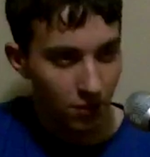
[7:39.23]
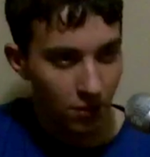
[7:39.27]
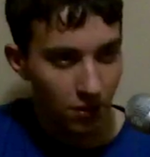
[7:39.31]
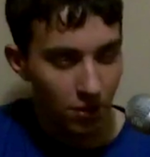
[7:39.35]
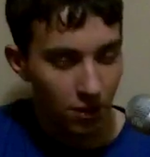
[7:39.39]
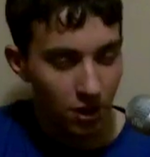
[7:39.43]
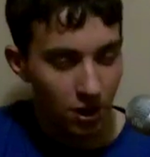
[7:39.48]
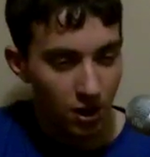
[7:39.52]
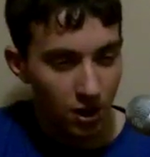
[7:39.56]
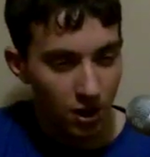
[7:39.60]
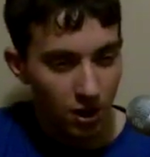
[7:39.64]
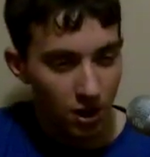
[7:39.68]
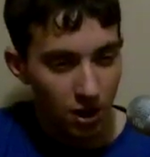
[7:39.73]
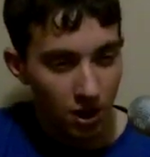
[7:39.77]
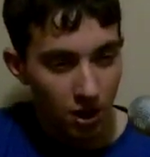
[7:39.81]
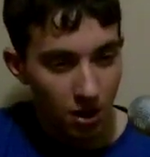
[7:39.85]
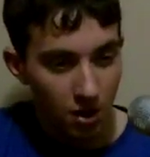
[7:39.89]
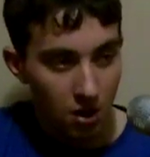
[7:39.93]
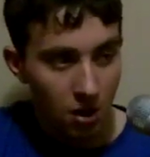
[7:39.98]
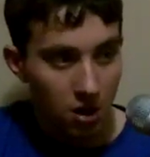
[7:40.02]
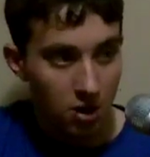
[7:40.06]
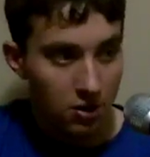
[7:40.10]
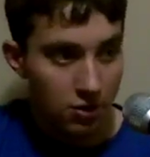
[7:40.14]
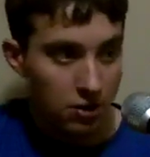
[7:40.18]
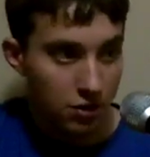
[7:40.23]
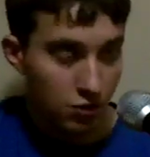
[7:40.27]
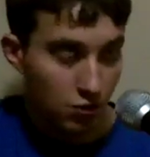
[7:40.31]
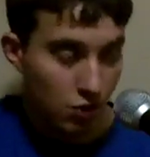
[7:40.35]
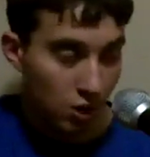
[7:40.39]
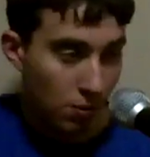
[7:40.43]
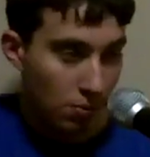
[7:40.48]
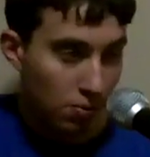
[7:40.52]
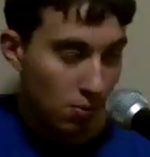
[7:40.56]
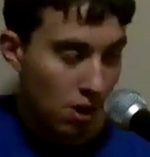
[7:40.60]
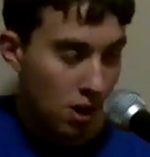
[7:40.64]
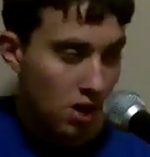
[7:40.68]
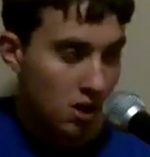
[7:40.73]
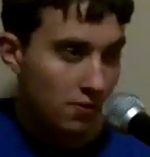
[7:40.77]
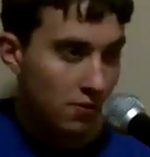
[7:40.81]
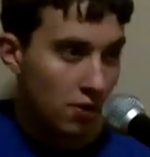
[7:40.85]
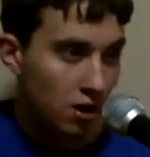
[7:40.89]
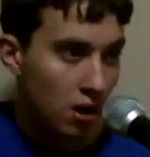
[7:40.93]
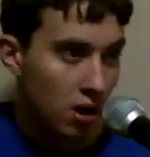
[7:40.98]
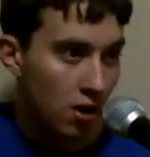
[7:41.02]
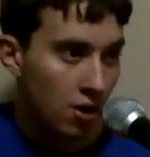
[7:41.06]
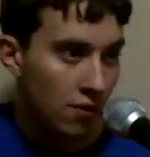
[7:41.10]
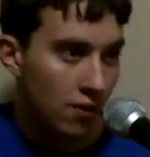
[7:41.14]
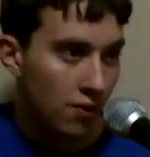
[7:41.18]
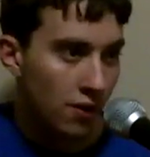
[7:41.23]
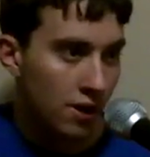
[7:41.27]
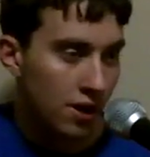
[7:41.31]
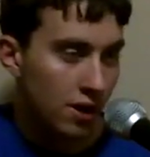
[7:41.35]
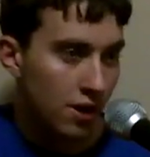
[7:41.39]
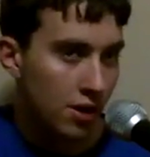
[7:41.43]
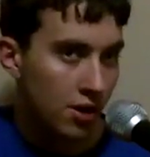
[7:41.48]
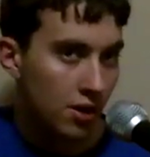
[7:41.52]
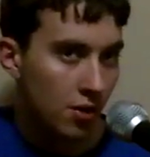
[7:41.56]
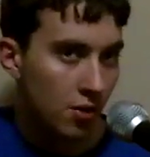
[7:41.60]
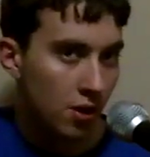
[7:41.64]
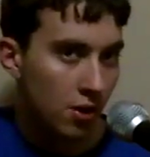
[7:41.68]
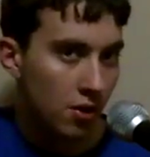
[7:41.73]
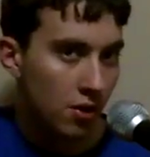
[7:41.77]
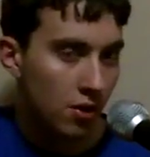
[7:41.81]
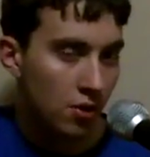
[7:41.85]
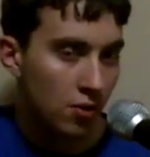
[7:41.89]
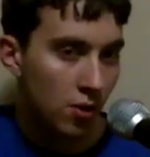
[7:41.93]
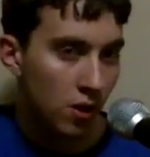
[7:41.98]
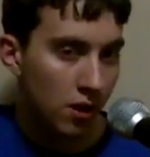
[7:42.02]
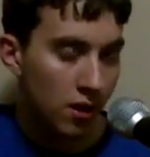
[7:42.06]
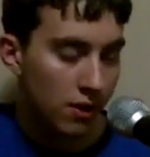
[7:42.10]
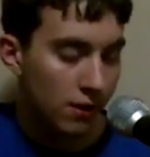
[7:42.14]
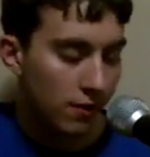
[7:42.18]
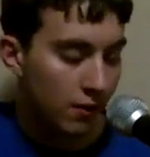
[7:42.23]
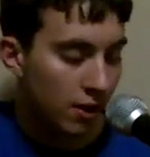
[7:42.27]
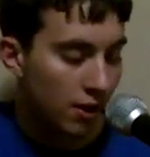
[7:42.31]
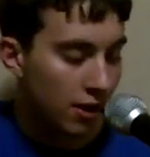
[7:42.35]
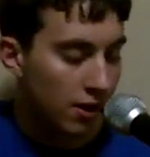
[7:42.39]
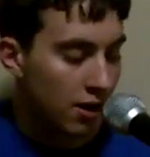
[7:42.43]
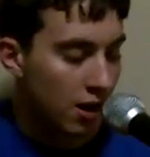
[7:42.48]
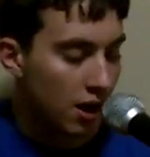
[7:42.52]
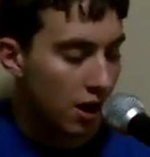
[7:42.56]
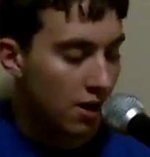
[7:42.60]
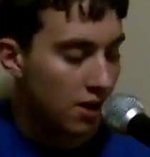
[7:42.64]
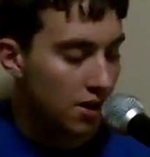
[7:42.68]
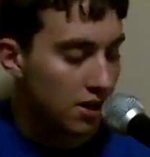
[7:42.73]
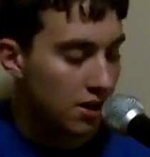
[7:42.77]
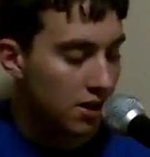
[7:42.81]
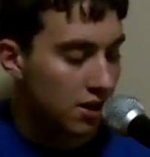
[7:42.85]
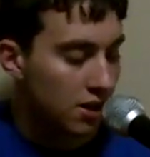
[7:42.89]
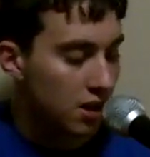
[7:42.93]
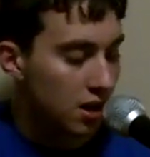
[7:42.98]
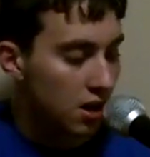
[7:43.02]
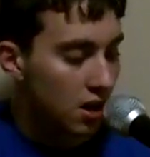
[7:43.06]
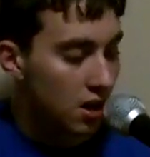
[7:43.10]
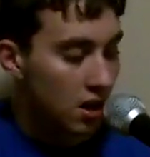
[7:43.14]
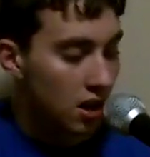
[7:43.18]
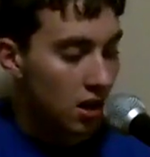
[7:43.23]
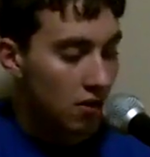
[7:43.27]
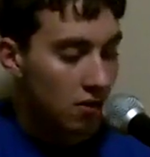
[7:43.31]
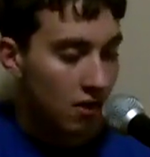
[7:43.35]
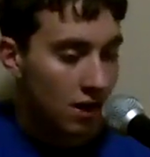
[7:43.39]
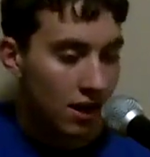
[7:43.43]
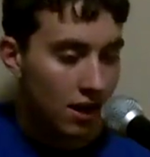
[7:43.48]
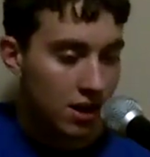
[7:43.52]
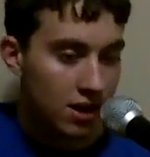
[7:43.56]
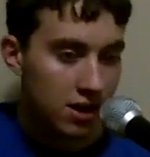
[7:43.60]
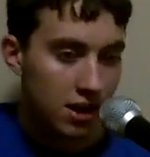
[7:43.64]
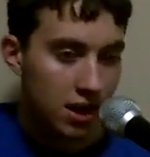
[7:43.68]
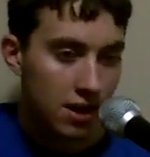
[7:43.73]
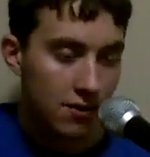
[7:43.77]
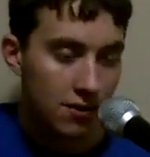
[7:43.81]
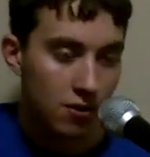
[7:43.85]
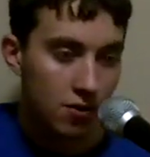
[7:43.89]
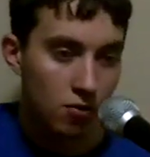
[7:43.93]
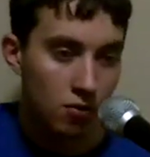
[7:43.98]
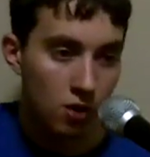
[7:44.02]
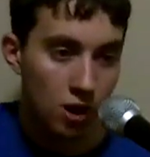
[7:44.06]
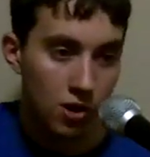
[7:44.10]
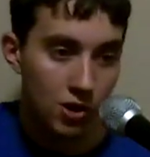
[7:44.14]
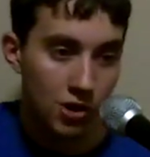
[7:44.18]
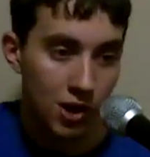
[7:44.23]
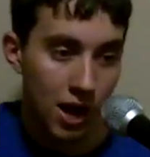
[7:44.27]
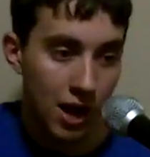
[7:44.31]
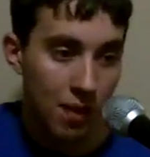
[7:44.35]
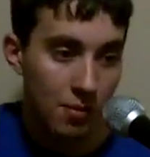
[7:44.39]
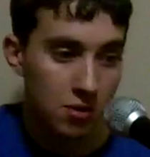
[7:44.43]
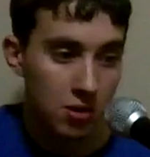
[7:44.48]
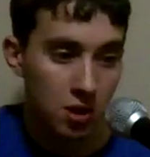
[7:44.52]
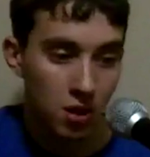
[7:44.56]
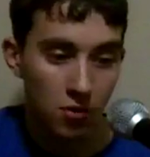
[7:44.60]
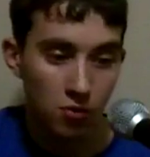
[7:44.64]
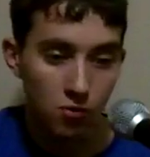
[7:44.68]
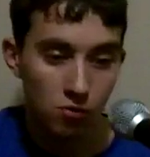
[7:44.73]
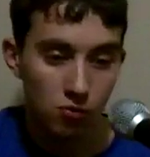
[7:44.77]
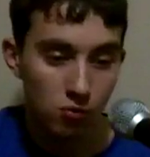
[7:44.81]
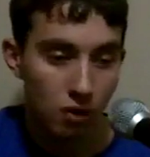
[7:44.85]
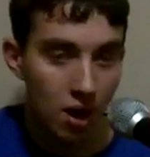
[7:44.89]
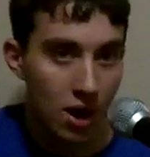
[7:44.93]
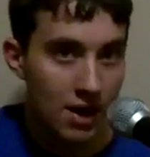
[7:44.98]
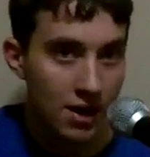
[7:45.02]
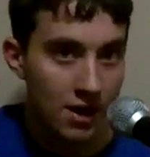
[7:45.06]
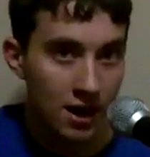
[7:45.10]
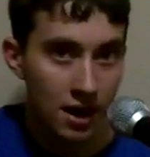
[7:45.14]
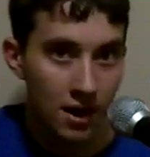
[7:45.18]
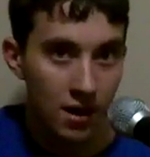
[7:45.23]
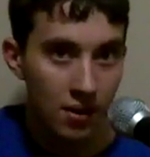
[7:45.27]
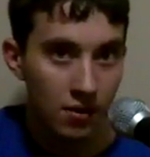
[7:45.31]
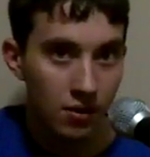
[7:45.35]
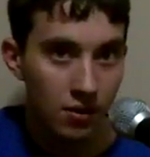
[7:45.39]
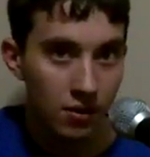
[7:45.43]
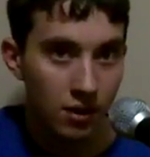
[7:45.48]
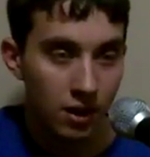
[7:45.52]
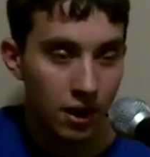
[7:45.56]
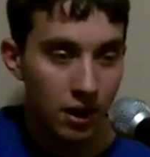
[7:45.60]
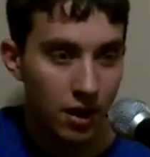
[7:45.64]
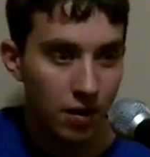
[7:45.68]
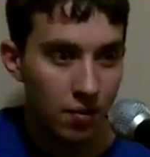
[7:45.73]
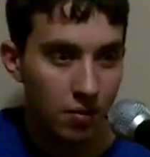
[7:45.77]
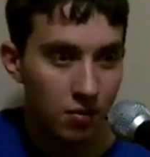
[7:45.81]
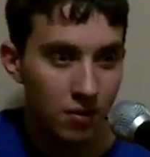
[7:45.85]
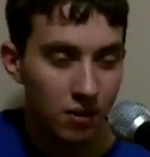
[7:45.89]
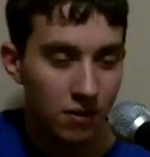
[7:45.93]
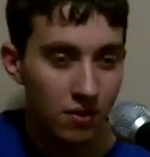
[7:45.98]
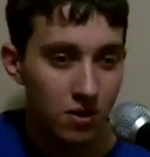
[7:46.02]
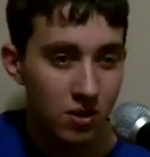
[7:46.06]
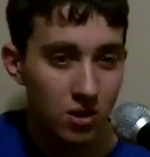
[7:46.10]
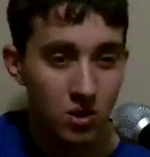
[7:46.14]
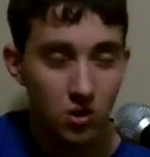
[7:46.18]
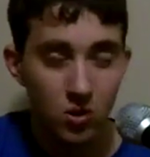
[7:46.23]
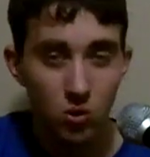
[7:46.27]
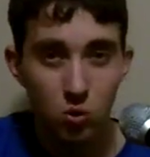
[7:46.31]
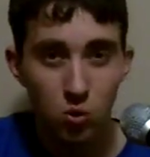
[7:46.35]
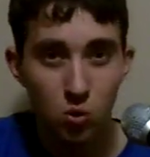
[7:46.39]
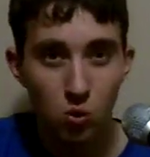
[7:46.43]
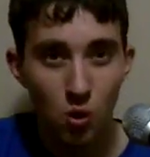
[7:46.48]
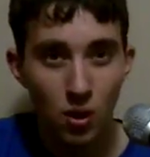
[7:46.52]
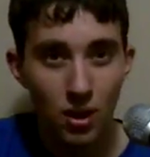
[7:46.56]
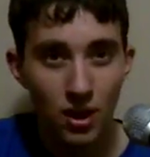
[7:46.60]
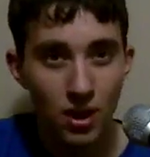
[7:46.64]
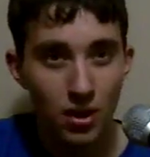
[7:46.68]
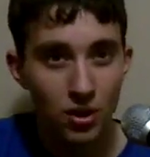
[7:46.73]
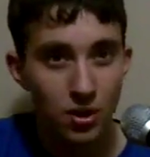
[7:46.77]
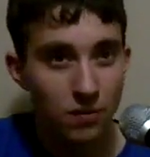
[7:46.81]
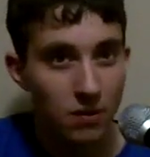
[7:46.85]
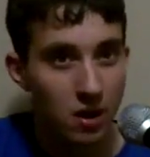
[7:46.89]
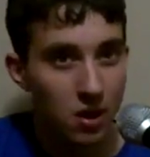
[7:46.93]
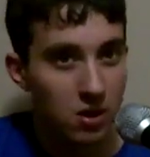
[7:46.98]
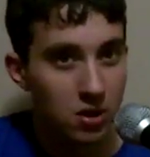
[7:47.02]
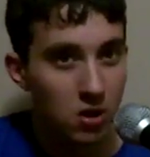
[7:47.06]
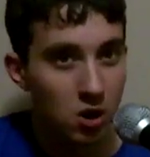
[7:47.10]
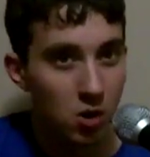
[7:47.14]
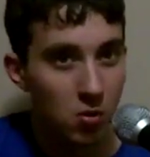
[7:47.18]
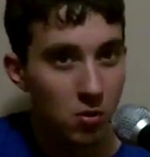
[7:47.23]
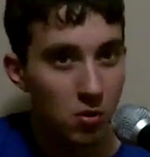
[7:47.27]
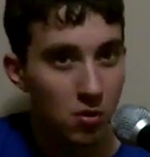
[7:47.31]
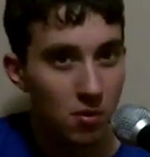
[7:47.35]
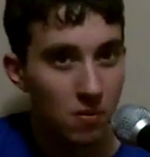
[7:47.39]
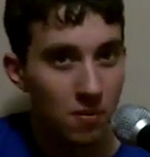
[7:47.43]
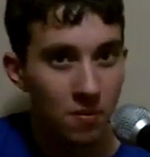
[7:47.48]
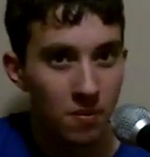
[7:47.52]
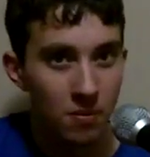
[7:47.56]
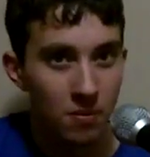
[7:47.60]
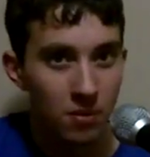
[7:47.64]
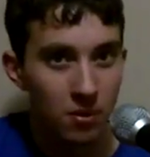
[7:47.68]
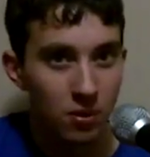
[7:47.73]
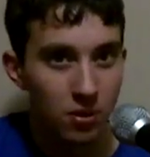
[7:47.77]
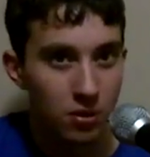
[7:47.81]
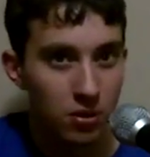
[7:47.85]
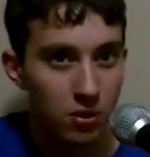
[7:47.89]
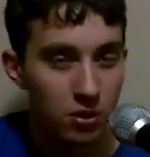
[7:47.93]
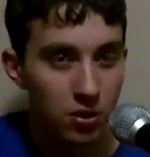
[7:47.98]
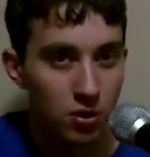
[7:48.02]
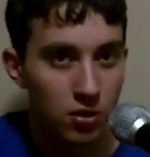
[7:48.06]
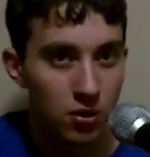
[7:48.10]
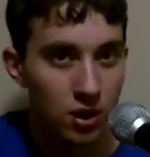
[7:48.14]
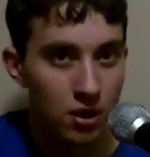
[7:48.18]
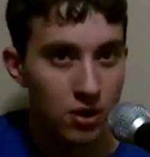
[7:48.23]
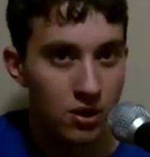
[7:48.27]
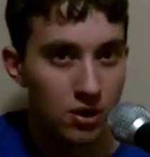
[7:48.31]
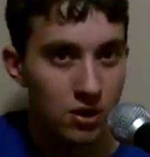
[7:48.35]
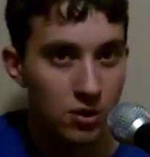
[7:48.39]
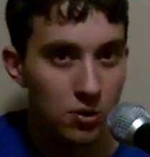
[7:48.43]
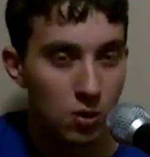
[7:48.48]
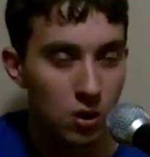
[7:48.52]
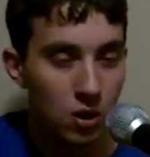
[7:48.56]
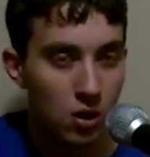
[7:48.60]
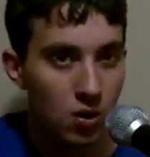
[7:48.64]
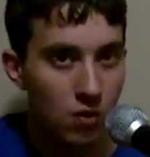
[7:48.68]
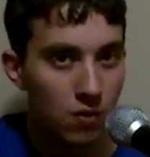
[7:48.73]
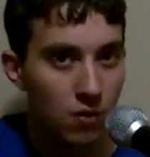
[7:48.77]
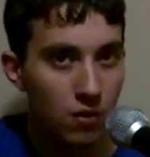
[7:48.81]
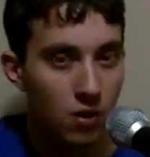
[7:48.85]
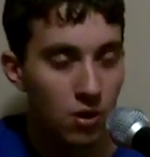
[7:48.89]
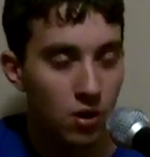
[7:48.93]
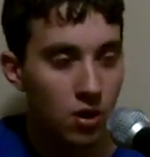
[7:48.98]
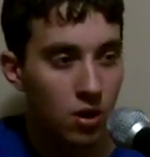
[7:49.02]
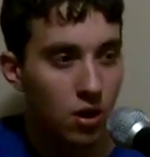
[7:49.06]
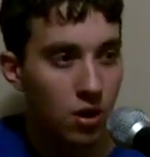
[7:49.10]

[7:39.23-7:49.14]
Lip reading: for a discreet price of $150 to $220, very nice. Like I said, if you rush to Amazon right now, okay, I believe it's the 20th of October, 2012,